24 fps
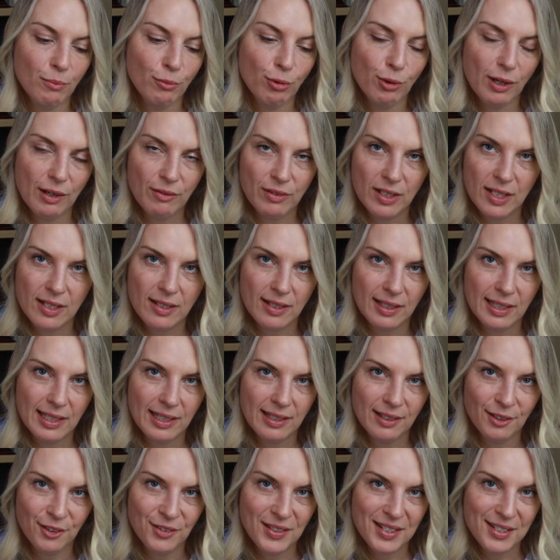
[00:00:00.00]

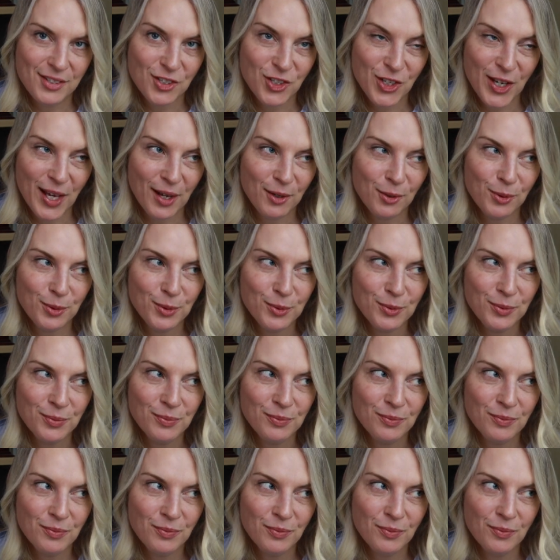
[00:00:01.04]
previously on this channel,
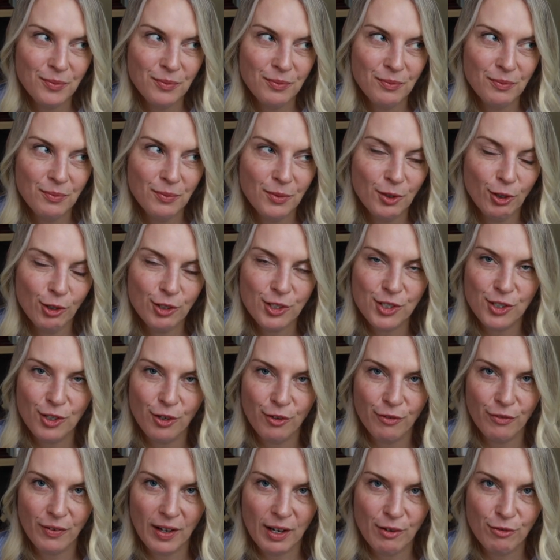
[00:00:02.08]
not
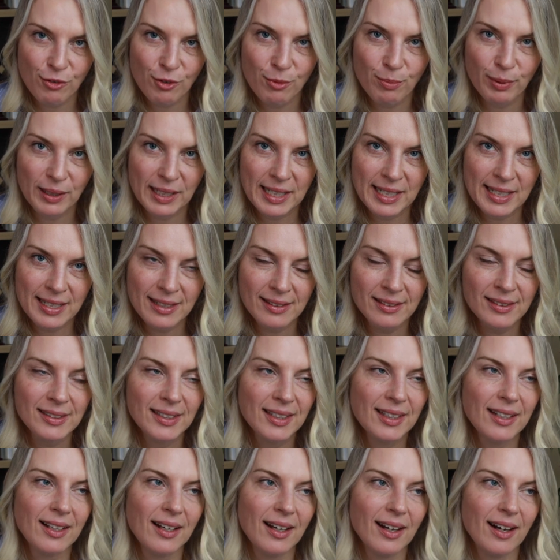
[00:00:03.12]
so favourably.
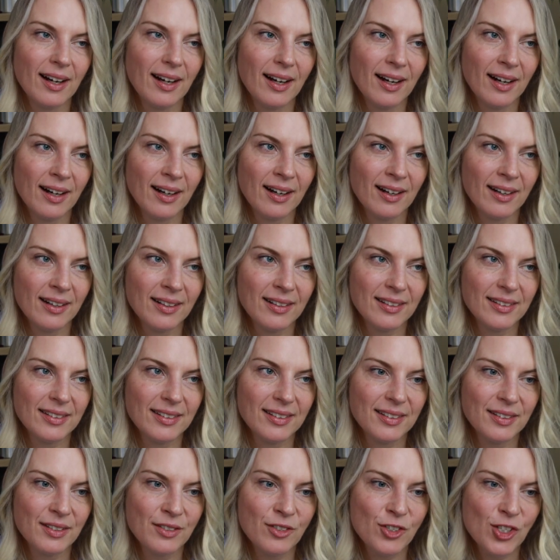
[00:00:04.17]
Uh,
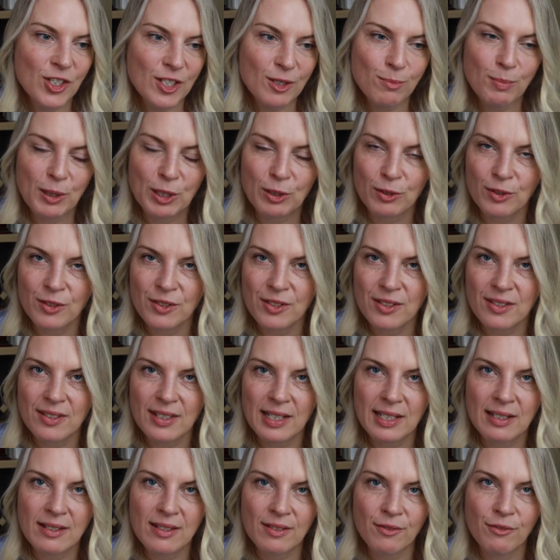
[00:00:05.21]
just because
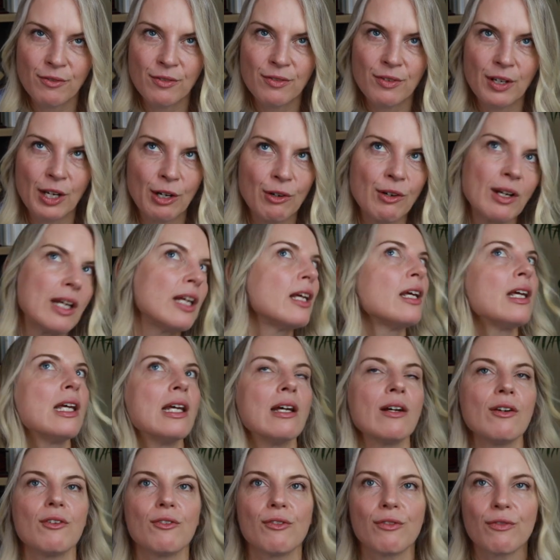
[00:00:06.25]
it's a
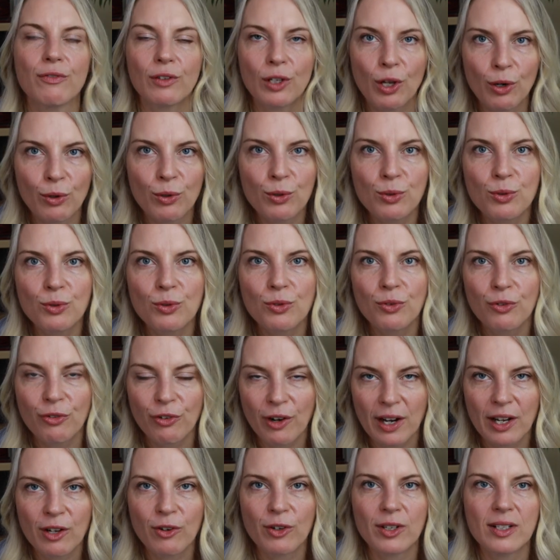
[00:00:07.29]
very floral
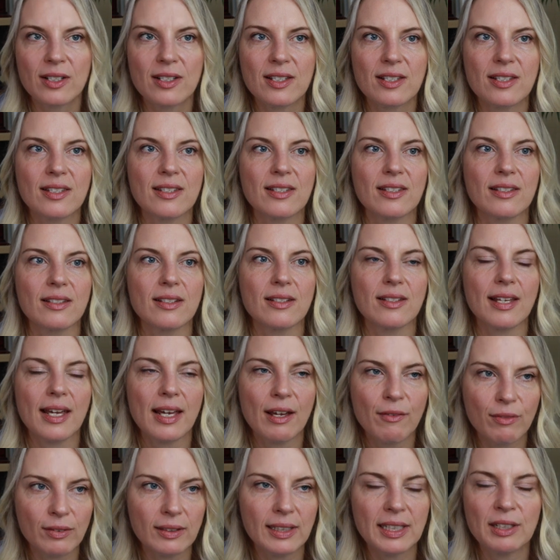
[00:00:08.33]
fragrance. It's
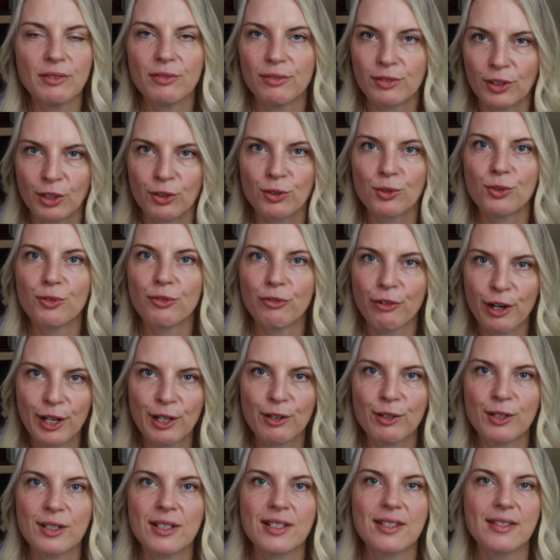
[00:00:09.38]
heavily floral
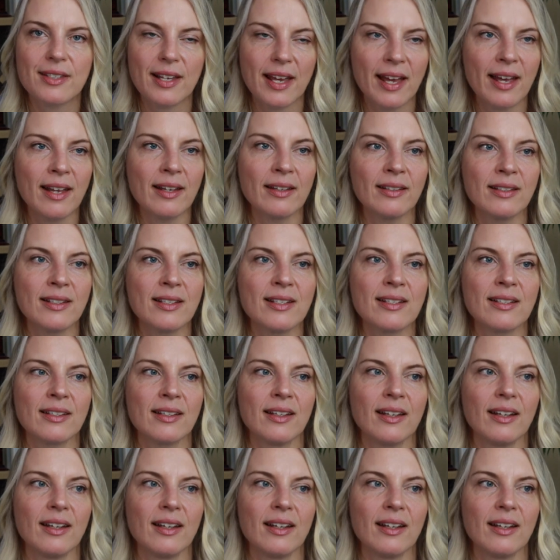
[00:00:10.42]
fragrance, and